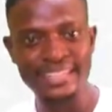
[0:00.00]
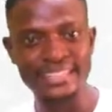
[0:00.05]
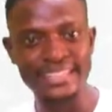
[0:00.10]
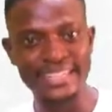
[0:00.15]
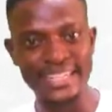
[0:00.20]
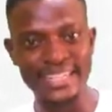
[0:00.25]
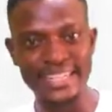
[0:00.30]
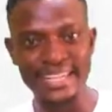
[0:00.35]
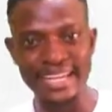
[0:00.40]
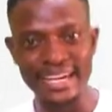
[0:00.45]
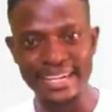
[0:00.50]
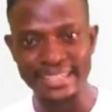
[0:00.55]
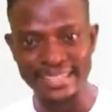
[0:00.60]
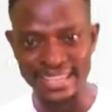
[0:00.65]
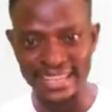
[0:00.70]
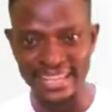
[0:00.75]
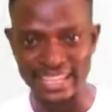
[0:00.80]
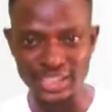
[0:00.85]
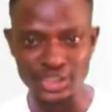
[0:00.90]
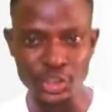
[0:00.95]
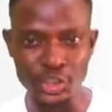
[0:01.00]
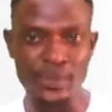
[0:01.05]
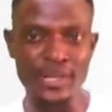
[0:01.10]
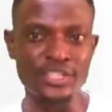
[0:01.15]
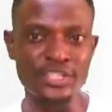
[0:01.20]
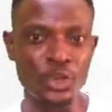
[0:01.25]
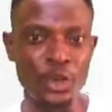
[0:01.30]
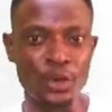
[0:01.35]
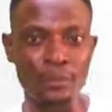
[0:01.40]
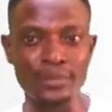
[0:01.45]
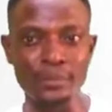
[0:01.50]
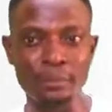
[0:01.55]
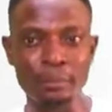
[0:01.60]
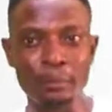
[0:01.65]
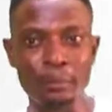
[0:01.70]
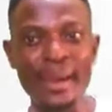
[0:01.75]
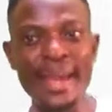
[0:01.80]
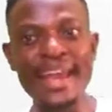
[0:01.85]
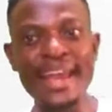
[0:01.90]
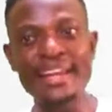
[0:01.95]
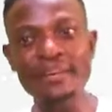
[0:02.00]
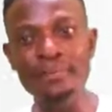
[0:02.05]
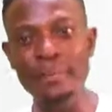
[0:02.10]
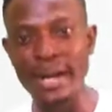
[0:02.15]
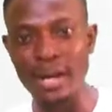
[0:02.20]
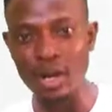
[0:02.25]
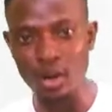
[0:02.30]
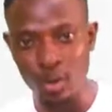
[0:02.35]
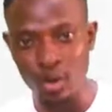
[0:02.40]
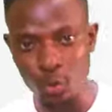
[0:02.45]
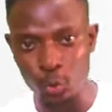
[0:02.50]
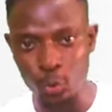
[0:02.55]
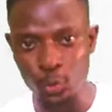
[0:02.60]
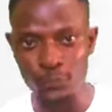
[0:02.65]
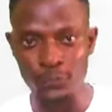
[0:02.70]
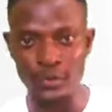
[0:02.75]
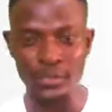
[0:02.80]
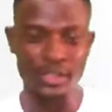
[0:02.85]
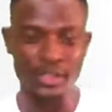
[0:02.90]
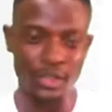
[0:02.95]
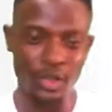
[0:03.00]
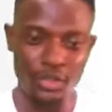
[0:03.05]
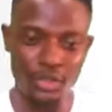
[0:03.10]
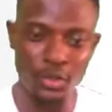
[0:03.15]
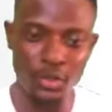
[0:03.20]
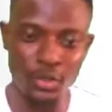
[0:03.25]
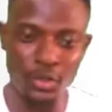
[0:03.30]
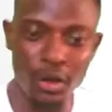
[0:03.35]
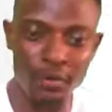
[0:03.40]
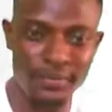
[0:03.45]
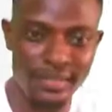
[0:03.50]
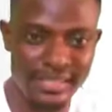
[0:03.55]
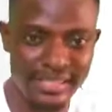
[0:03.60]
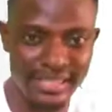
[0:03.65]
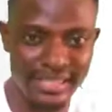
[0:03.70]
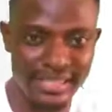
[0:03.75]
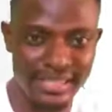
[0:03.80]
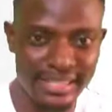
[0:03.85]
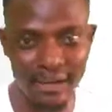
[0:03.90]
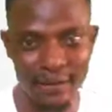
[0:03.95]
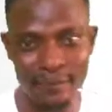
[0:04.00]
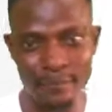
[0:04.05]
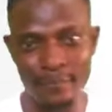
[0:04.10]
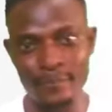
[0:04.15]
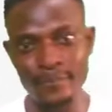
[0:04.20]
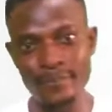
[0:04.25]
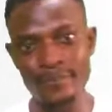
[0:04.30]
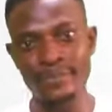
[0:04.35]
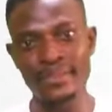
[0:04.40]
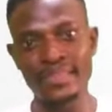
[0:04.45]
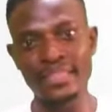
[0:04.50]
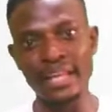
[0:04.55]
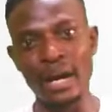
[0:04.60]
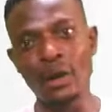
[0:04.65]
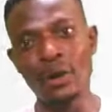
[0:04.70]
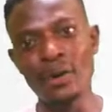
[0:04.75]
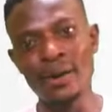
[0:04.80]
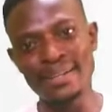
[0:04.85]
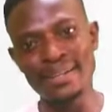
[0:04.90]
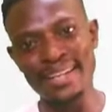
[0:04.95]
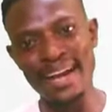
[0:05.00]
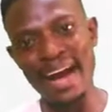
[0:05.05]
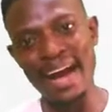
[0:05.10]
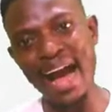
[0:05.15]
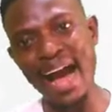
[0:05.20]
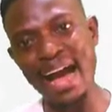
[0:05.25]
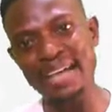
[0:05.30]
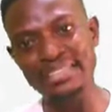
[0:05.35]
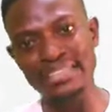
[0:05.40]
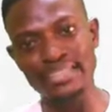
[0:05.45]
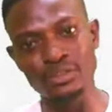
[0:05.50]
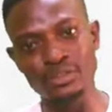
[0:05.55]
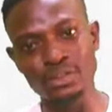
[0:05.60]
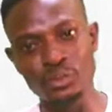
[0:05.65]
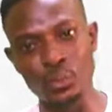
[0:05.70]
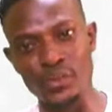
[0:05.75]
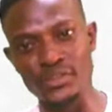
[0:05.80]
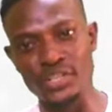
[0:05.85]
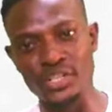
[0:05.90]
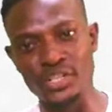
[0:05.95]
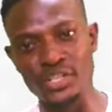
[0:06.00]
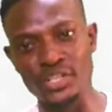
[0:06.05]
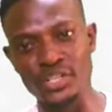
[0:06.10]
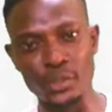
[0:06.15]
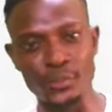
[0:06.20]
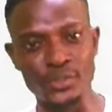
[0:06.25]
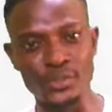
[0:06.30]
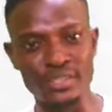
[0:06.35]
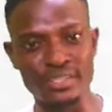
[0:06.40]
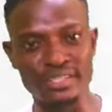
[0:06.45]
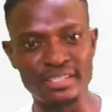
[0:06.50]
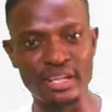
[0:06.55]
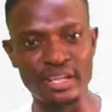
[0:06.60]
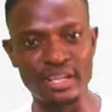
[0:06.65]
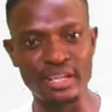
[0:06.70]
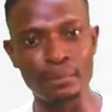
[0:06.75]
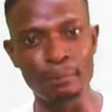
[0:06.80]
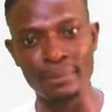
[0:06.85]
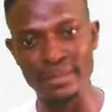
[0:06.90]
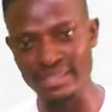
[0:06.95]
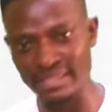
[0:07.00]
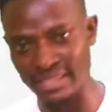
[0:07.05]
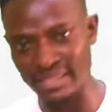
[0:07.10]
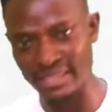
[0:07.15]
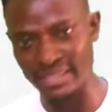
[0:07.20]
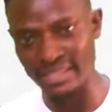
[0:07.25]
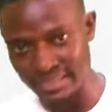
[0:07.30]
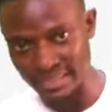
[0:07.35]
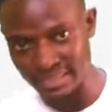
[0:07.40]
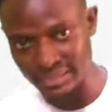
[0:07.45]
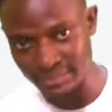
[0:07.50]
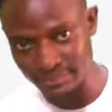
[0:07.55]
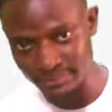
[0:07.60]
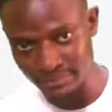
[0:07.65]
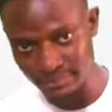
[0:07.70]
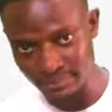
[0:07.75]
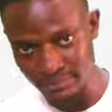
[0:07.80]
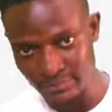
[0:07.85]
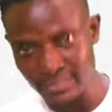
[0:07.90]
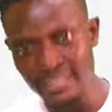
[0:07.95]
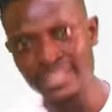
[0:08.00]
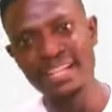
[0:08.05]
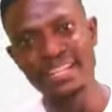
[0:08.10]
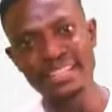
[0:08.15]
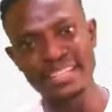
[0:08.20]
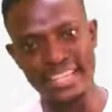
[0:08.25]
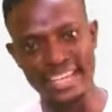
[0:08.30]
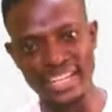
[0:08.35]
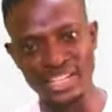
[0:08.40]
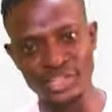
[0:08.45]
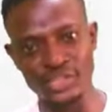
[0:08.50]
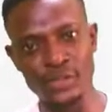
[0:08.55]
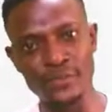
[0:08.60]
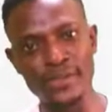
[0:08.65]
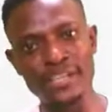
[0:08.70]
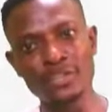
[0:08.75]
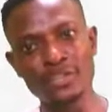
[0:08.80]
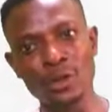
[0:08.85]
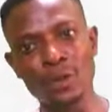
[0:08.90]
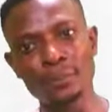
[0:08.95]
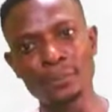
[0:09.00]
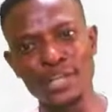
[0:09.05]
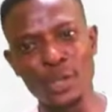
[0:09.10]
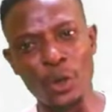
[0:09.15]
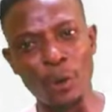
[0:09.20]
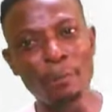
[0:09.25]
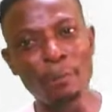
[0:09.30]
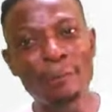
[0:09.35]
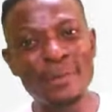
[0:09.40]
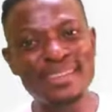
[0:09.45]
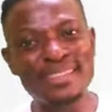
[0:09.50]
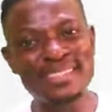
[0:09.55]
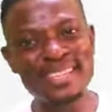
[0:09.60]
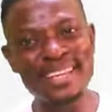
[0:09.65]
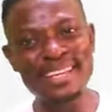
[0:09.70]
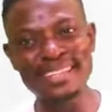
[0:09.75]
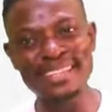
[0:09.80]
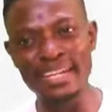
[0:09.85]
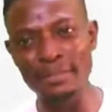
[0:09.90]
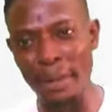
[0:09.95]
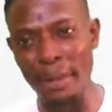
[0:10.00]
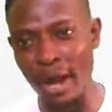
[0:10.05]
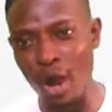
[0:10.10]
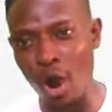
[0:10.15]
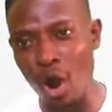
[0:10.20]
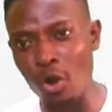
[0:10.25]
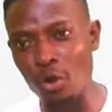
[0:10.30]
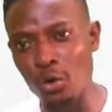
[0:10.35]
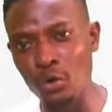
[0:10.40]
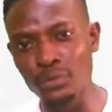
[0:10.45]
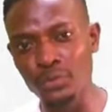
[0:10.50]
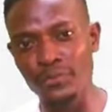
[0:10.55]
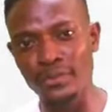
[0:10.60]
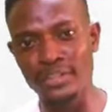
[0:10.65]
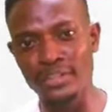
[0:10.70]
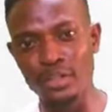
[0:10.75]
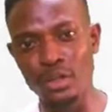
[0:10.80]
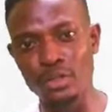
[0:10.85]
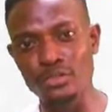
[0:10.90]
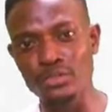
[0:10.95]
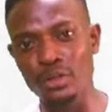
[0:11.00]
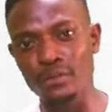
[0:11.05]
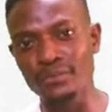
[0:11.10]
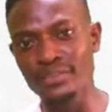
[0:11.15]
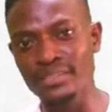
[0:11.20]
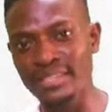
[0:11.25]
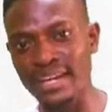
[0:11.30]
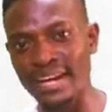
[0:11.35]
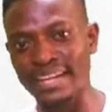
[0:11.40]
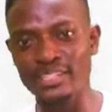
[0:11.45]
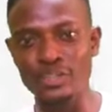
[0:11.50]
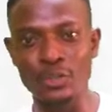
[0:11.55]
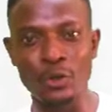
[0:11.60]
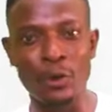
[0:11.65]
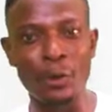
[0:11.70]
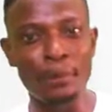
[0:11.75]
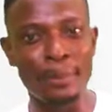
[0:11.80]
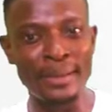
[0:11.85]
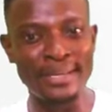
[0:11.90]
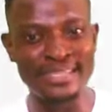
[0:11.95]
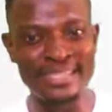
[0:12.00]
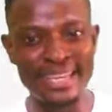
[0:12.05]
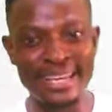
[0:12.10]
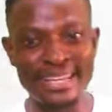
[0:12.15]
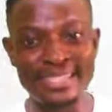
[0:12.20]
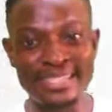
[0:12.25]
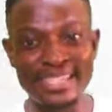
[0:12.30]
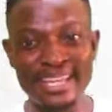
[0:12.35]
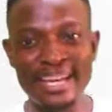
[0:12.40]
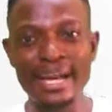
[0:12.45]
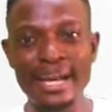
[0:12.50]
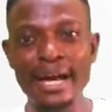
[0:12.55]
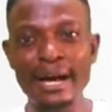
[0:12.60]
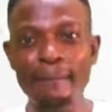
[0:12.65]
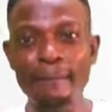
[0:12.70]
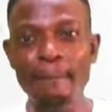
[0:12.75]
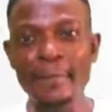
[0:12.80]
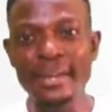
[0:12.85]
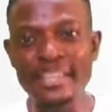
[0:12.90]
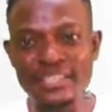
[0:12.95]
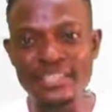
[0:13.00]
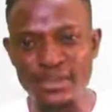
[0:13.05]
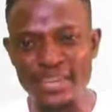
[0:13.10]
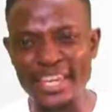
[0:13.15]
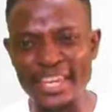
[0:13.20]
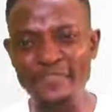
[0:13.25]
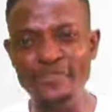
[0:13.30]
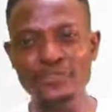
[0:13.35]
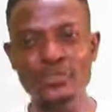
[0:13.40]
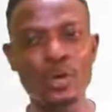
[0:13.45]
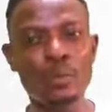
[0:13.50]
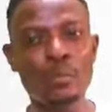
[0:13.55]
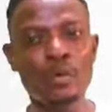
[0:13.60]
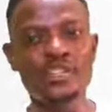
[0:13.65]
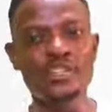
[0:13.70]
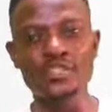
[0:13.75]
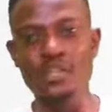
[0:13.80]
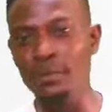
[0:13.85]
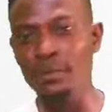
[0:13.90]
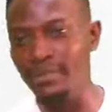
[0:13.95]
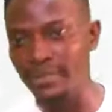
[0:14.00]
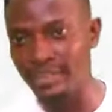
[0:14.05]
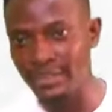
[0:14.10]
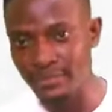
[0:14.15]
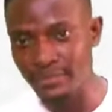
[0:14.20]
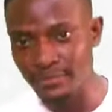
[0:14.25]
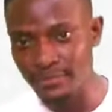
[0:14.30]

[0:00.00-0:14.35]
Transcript: D. The insurance company paid my uncle for the loss of his car. Now, the answer to this question is option C, compensated. The insurance company compensated my uncle for the loss of his car. To compensate means to give someone something.